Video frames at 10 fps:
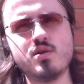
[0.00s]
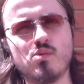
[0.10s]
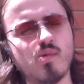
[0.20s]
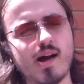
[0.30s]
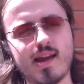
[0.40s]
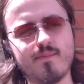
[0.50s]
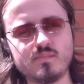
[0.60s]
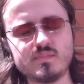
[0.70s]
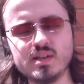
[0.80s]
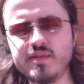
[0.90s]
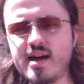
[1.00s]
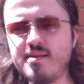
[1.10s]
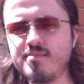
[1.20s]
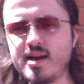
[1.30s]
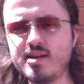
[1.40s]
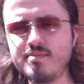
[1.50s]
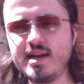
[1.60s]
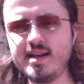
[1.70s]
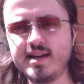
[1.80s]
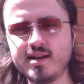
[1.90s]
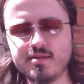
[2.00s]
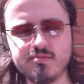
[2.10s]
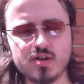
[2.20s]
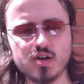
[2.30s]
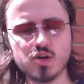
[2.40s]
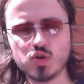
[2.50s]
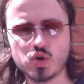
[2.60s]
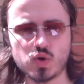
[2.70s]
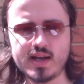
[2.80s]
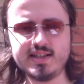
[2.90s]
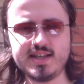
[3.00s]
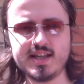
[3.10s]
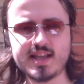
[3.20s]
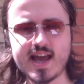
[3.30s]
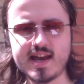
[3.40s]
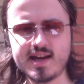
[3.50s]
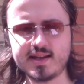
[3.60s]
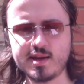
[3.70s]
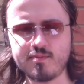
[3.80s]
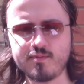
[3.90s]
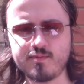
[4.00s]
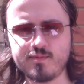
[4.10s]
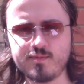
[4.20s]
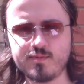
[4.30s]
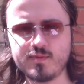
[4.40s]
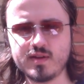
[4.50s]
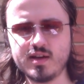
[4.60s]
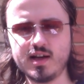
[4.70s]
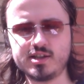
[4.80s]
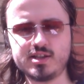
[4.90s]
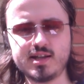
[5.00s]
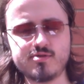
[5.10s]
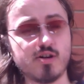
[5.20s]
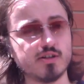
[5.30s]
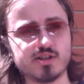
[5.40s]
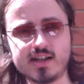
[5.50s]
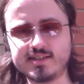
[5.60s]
way. Now that made Amelia crazy in the head at him. And she said, that's